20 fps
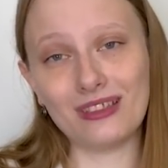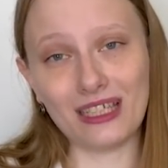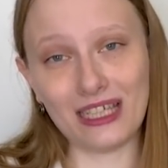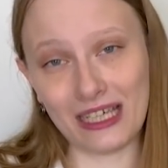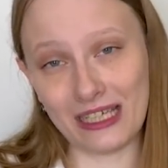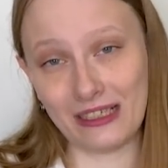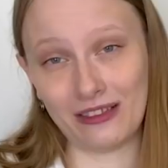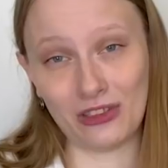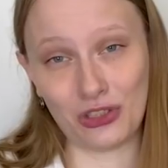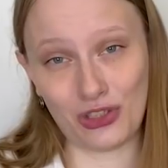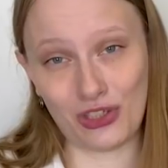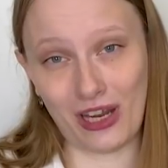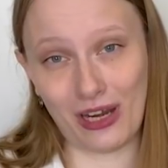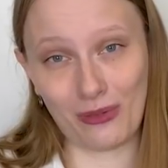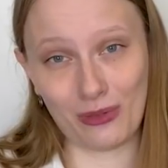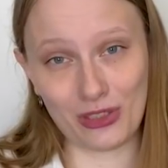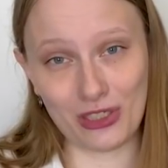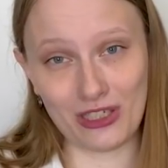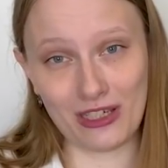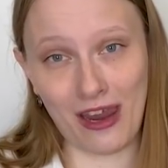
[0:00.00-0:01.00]
English
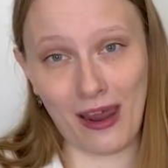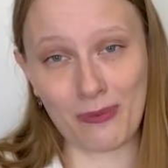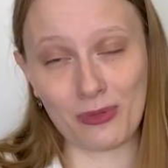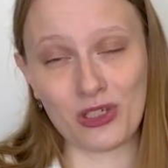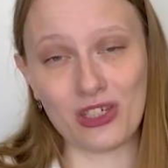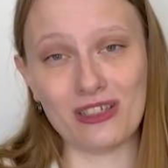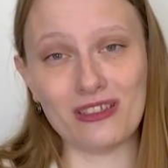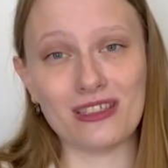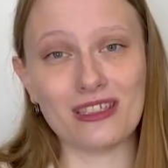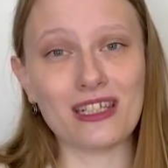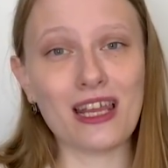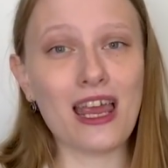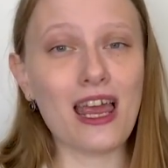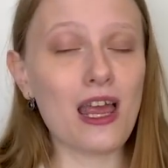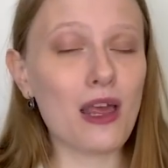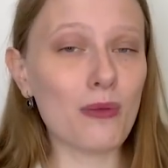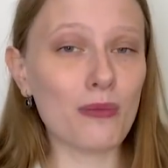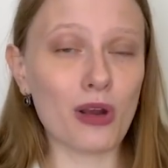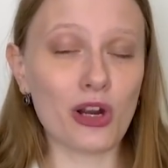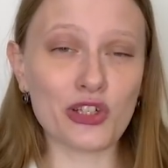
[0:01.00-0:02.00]
language adaptations.
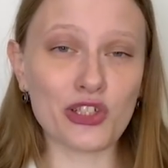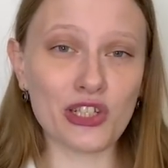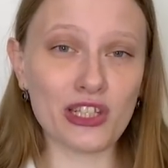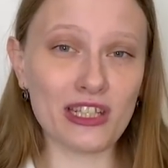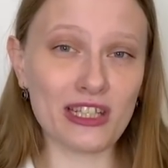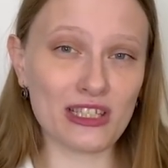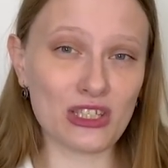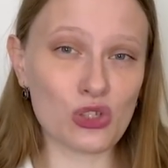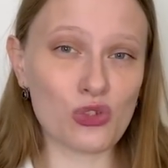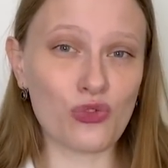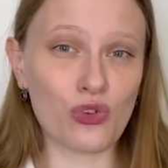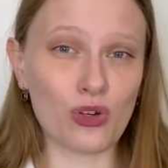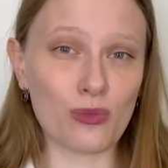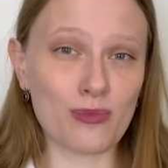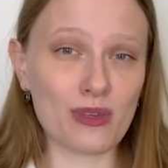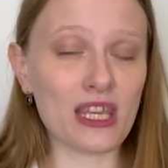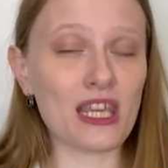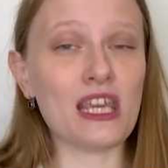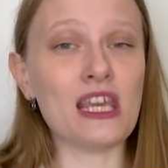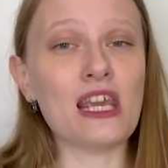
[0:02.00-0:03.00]
Partially this is for
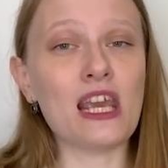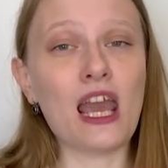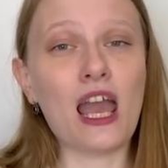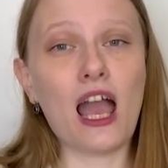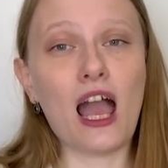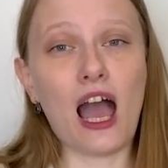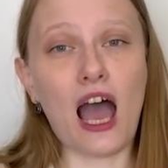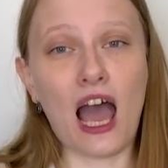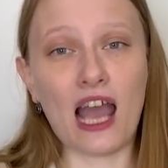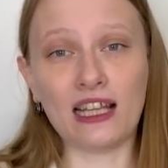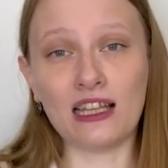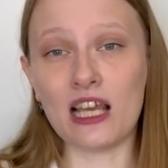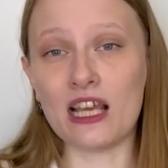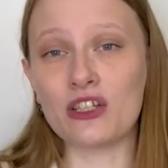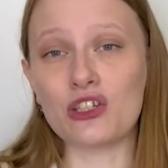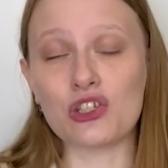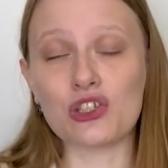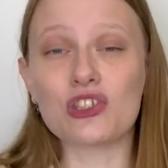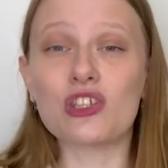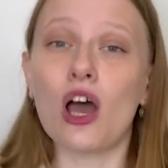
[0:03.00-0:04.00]
me. I like
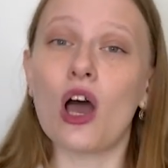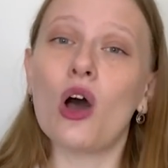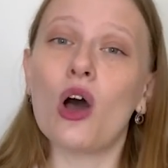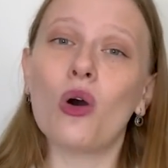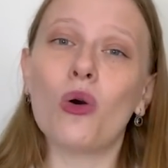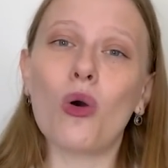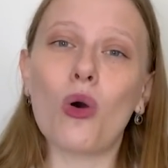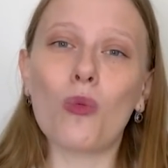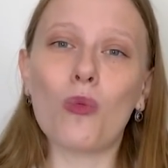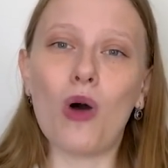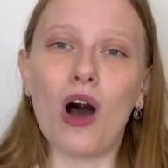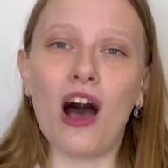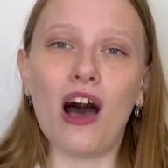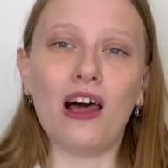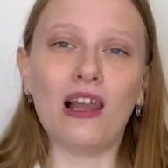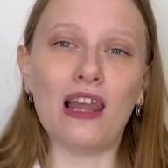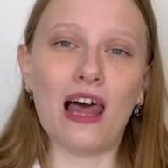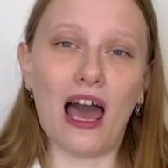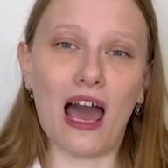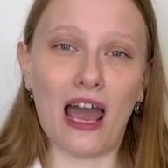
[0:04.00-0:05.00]
to sew
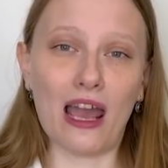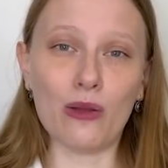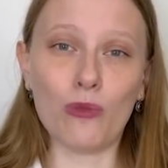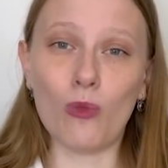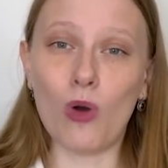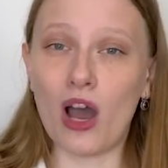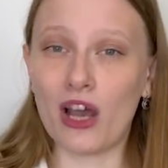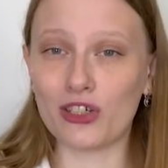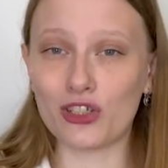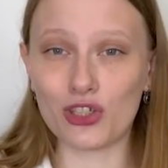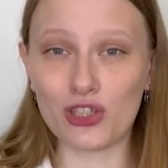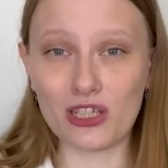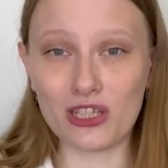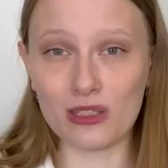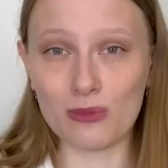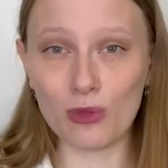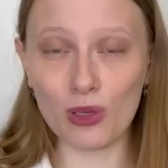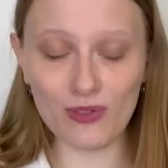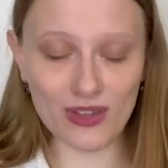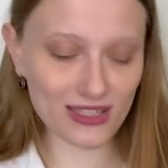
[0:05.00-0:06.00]
while I watch these
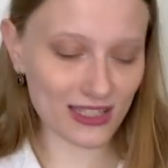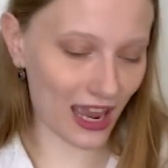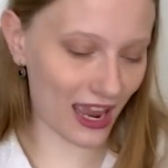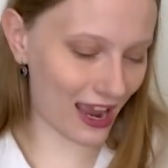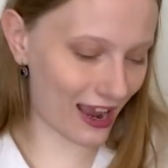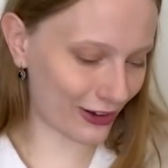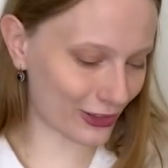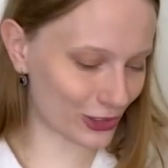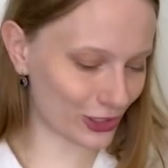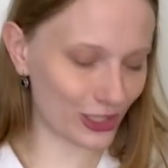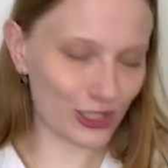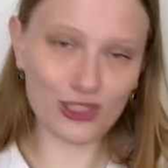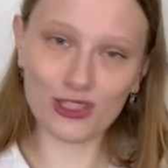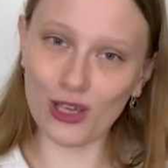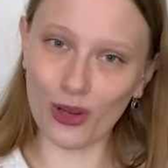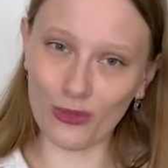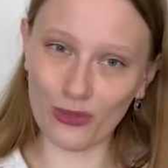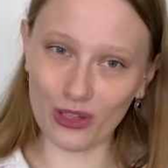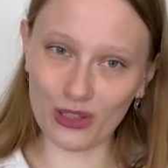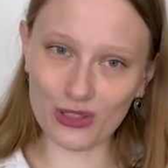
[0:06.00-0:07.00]
movies. I actually
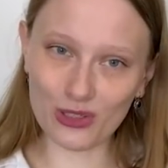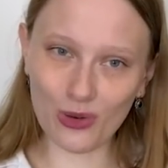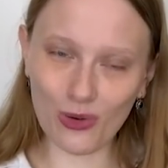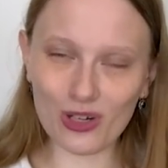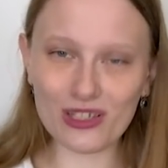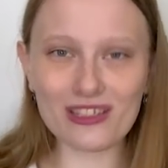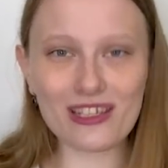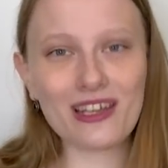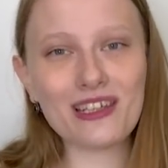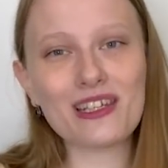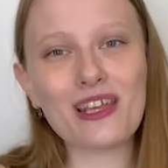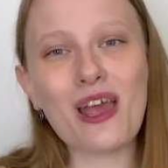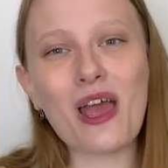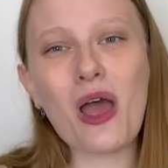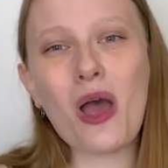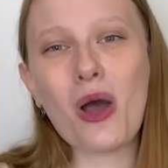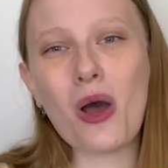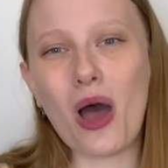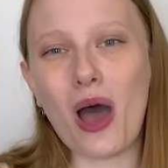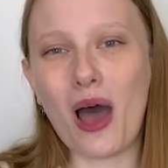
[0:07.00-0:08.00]
sewed this corset,
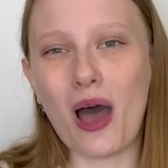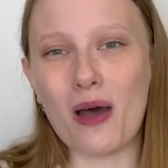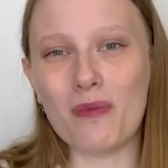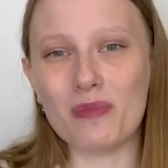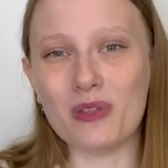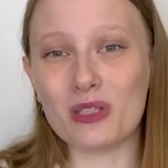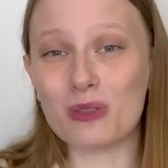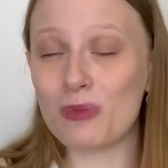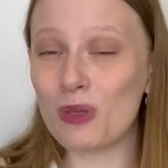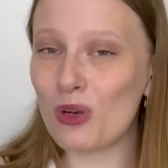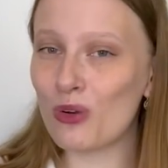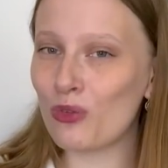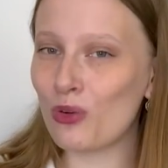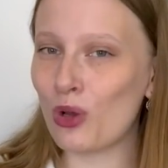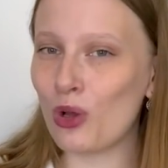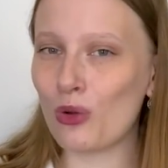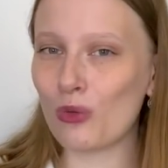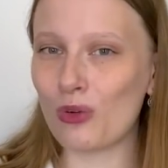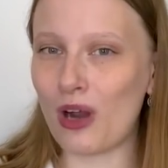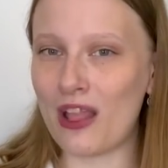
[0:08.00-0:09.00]
this
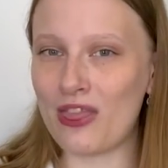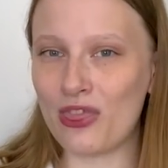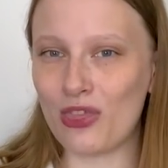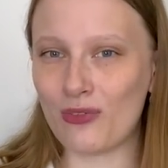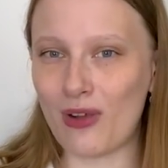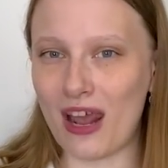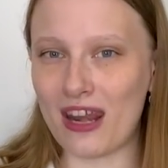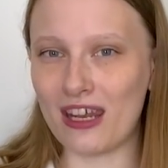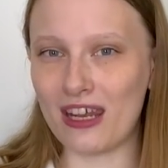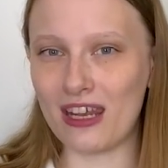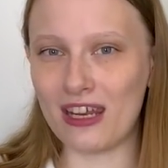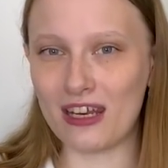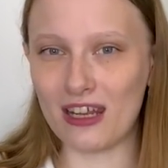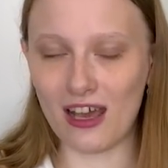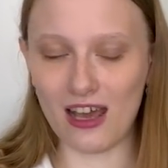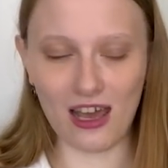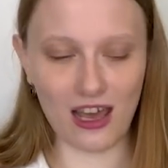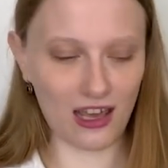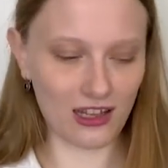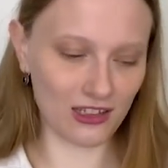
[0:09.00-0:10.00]
beautiful red threaded
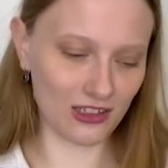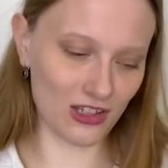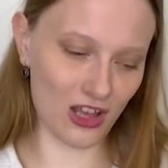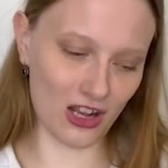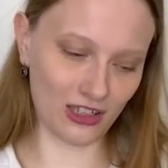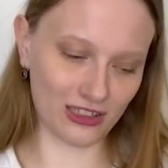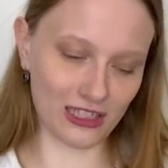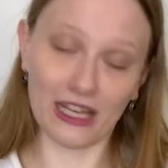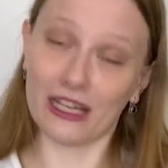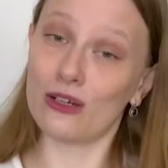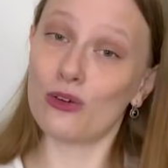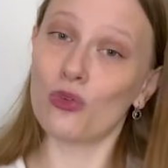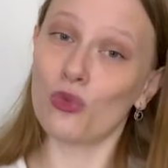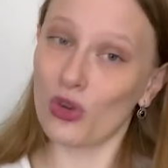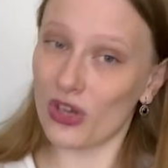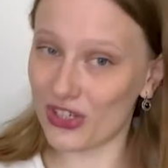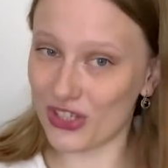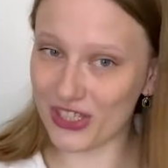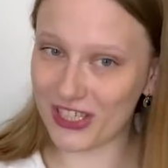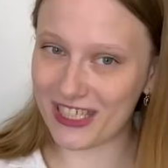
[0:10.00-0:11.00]
long line
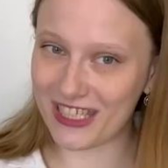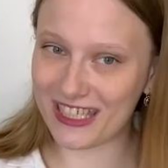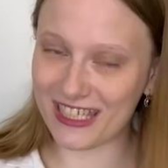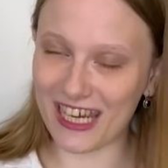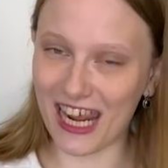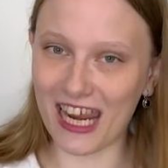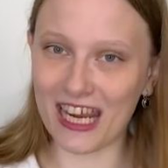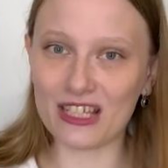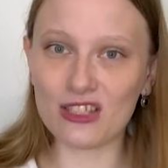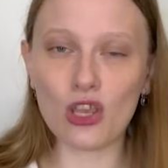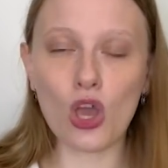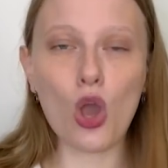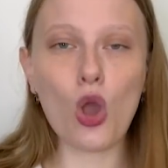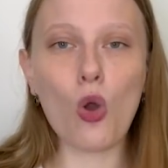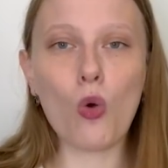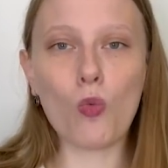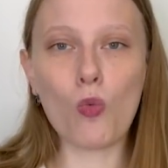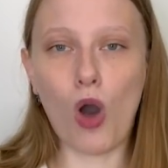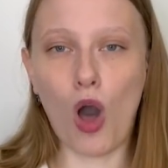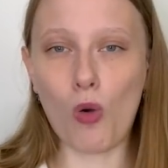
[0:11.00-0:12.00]
Regency Stays
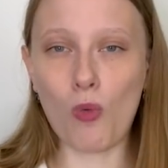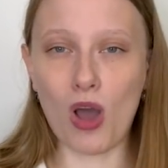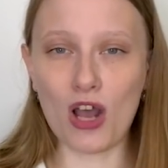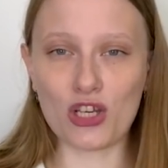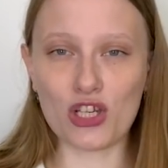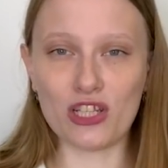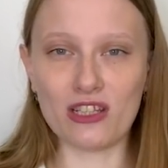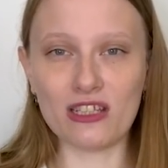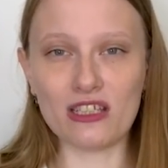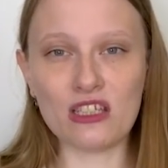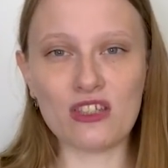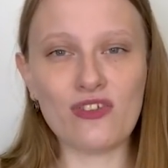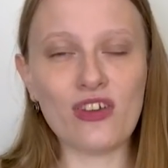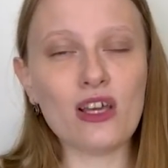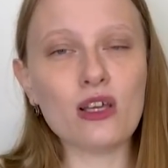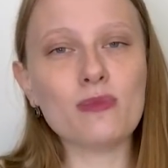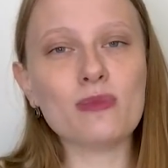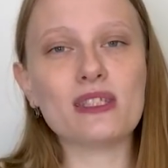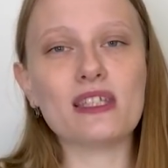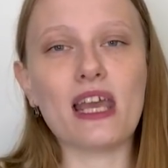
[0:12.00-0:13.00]
while watching these
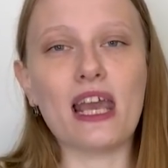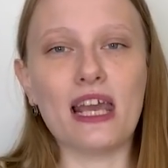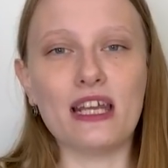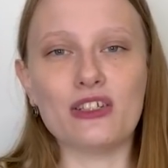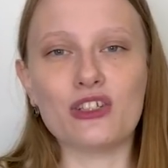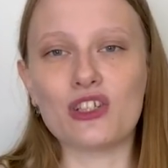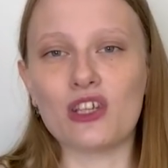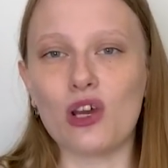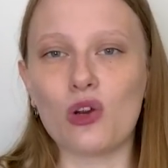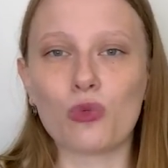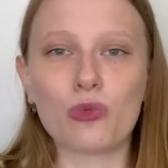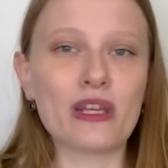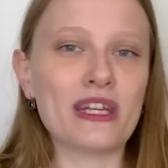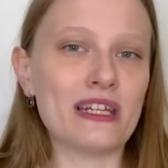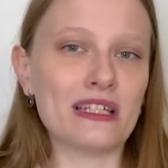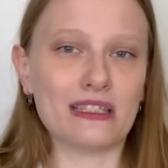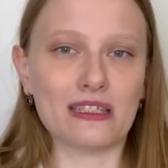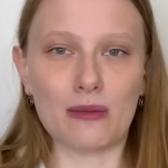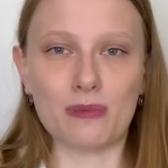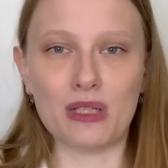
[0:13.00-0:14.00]
films, and so
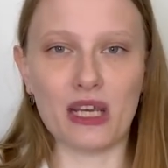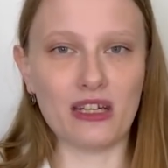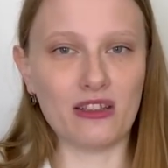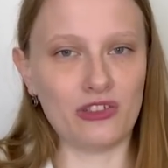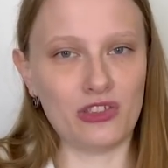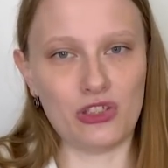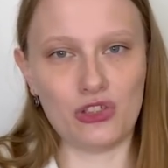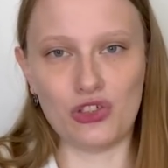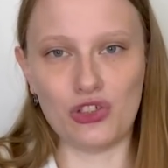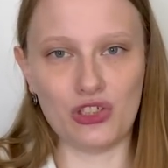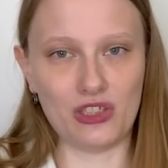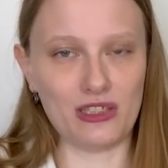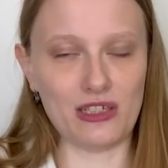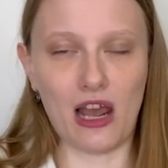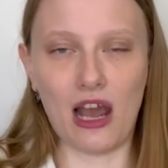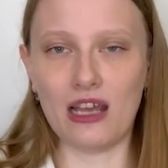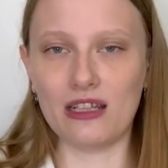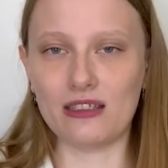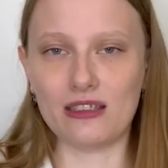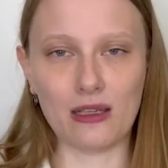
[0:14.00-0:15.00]
reading subtitles is just
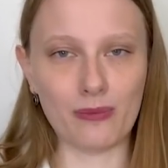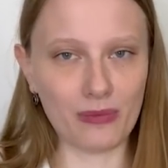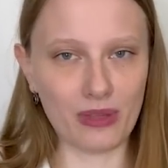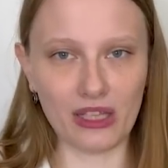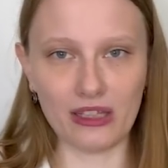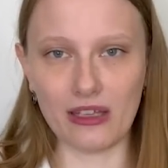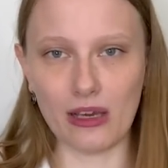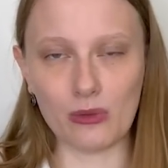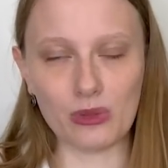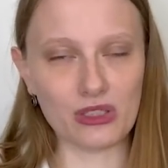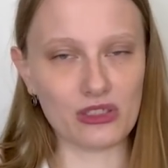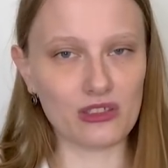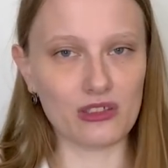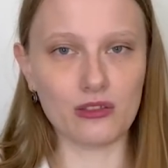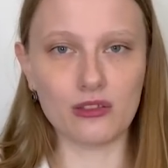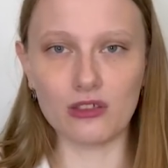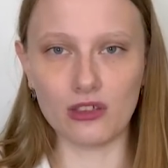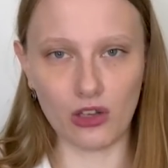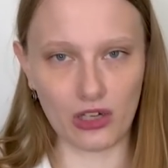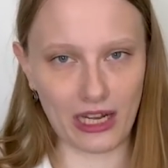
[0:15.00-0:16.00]
not something that was
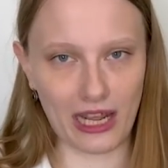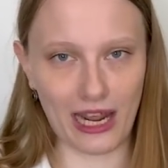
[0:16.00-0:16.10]
going to